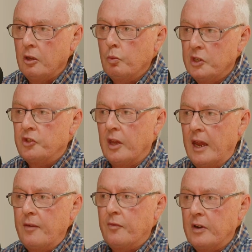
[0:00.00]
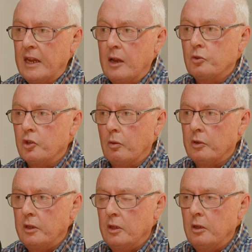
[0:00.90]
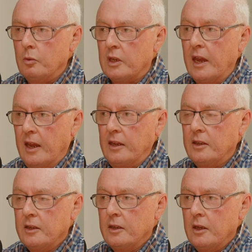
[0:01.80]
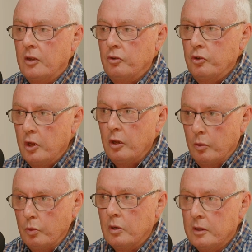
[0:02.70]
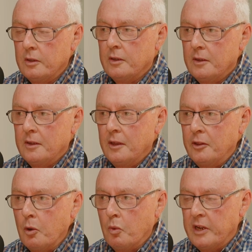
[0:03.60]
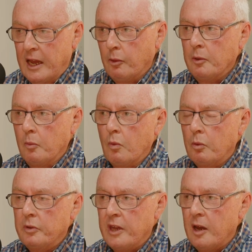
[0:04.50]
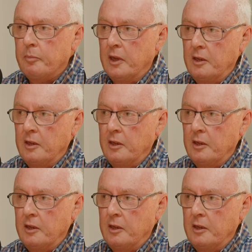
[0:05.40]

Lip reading: you wish that every household in the UK knew that would help them, what would that